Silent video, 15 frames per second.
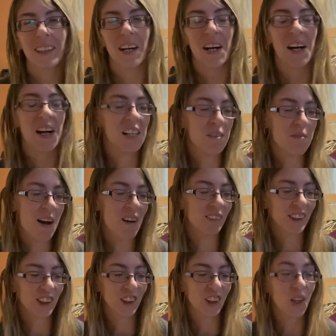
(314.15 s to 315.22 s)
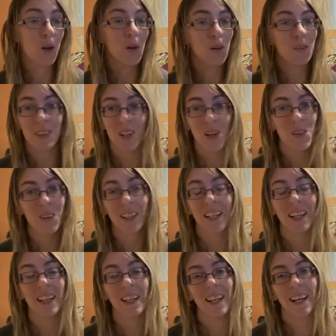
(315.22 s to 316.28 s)
Um, I was just over
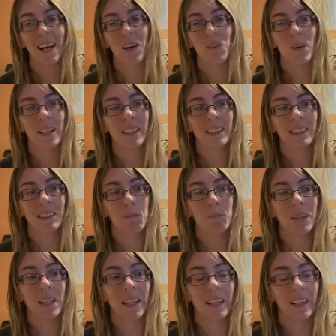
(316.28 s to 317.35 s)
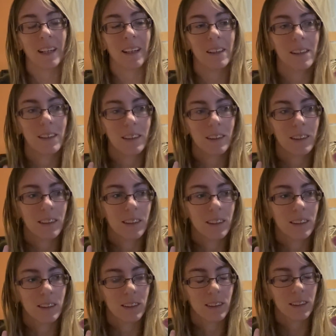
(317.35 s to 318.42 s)
coconut and I wanted something
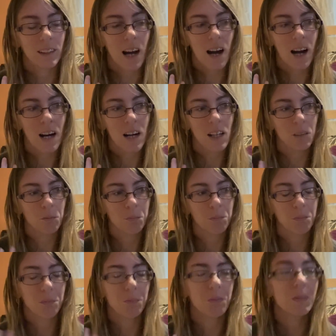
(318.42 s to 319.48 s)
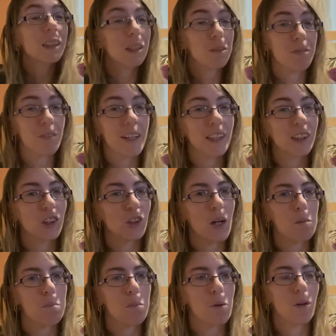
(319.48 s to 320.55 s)
um, different. So
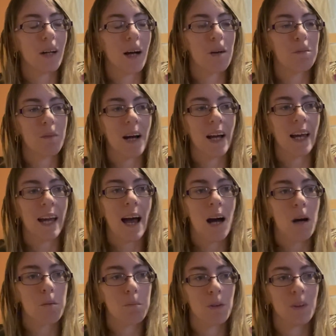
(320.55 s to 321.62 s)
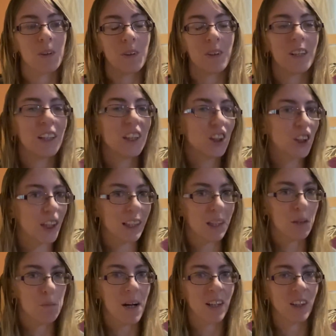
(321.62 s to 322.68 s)
I pulled out my apple jelly
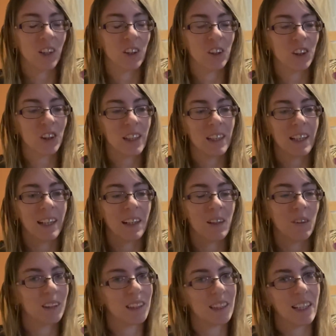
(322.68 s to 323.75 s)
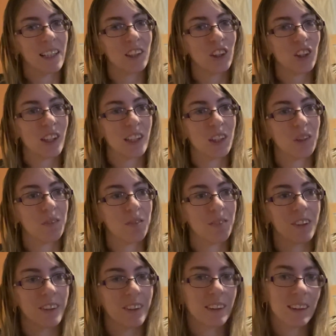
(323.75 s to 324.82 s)
body lotion and it was a nice change
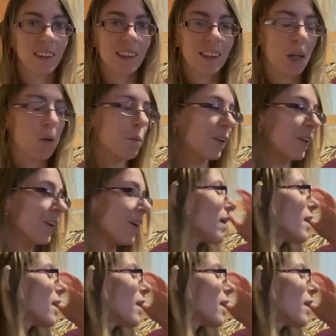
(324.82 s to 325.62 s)
for summer.